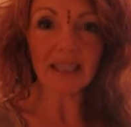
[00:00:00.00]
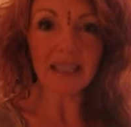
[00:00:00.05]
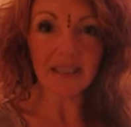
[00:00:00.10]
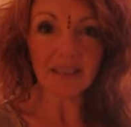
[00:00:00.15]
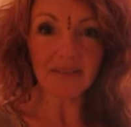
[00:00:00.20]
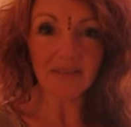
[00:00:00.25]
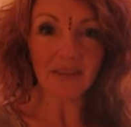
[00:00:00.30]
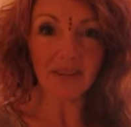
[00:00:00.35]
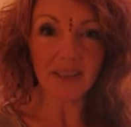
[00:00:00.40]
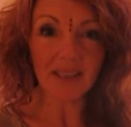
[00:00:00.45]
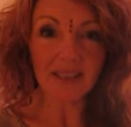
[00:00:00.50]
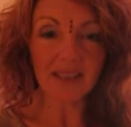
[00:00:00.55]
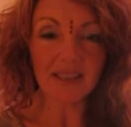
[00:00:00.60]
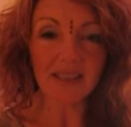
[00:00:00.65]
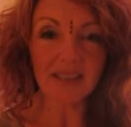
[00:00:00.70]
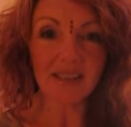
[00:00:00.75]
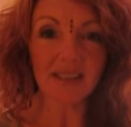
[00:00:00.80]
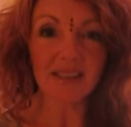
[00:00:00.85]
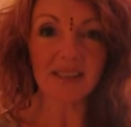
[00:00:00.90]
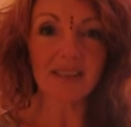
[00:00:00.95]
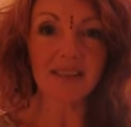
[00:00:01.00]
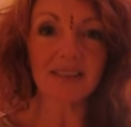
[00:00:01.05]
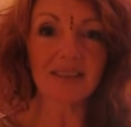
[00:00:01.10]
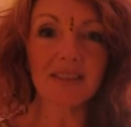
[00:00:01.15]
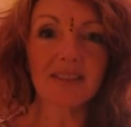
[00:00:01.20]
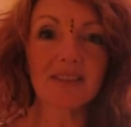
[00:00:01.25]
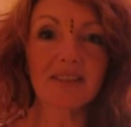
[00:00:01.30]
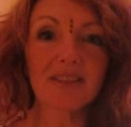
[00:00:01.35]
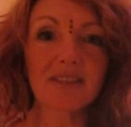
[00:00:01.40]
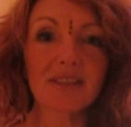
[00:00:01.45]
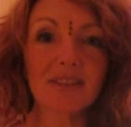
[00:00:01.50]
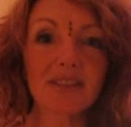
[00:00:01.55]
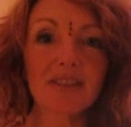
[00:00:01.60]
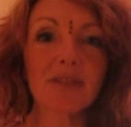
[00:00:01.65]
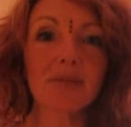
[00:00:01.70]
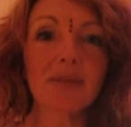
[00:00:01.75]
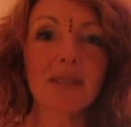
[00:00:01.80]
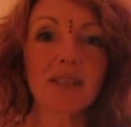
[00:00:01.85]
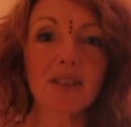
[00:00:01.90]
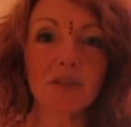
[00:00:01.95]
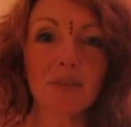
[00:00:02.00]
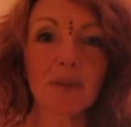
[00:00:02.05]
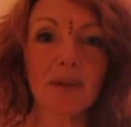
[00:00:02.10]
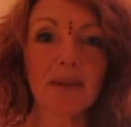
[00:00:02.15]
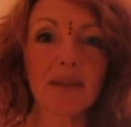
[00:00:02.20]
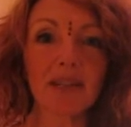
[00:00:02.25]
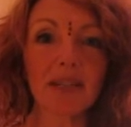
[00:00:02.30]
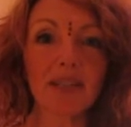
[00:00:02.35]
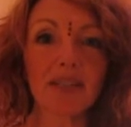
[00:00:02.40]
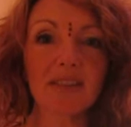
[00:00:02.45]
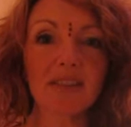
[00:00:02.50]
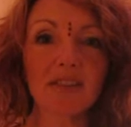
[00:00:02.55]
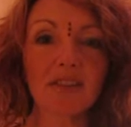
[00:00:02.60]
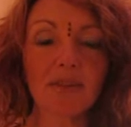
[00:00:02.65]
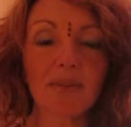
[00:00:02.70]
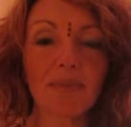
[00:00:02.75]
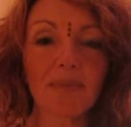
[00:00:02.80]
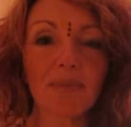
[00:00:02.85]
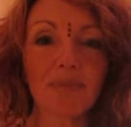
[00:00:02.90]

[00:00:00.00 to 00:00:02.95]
invited to experience.